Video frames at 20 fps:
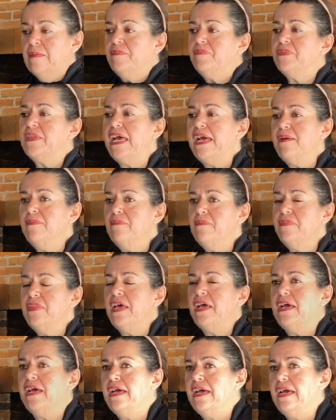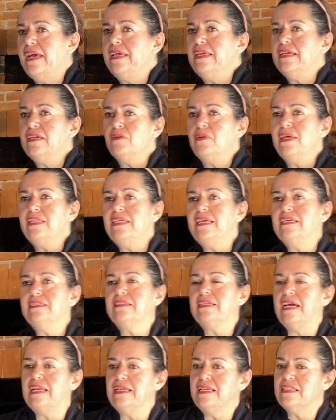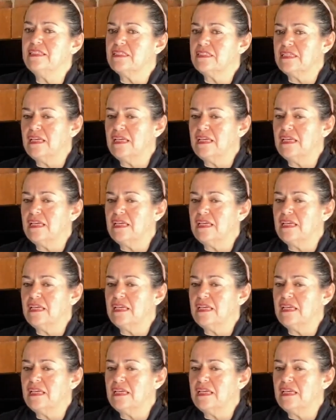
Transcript: The ingredient that is